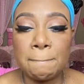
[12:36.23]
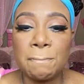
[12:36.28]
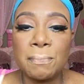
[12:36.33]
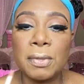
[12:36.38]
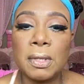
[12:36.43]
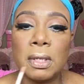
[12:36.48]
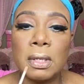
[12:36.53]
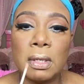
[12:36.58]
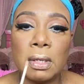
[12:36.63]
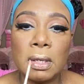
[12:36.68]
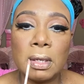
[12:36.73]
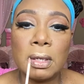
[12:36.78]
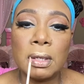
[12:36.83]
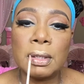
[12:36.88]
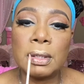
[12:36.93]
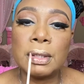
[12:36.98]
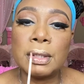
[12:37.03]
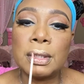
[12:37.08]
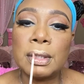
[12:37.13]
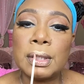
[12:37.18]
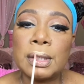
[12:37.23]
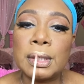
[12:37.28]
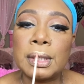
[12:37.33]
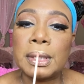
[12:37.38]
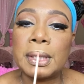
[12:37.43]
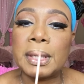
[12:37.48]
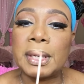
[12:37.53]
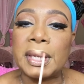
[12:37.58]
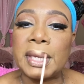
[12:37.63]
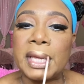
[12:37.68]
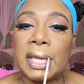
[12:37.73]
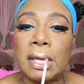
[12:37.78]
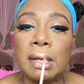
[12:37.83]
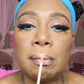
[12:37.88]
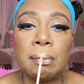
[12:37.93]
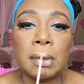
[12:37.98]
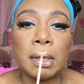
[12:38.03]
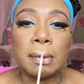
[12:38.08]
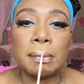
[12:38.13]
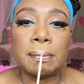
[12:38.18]
Yeah, kind of keep
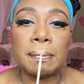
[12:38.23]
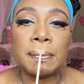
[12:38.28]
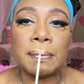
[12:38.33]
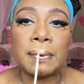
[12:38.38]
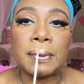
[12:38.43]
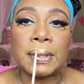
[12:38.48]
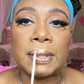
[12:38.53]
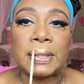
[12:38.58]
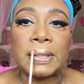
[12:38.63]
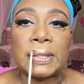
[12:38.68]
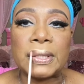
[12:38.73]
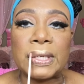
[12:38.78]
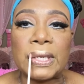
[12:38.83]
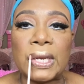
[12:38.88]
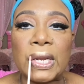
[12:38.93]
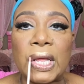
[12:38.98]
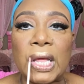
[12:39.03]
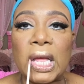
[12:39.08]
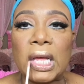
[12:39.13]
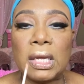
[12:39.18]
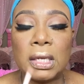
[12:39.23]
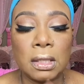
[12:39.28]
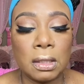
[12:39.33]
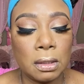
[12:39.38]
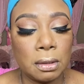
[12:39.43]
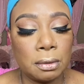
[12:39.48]
my bronzy look.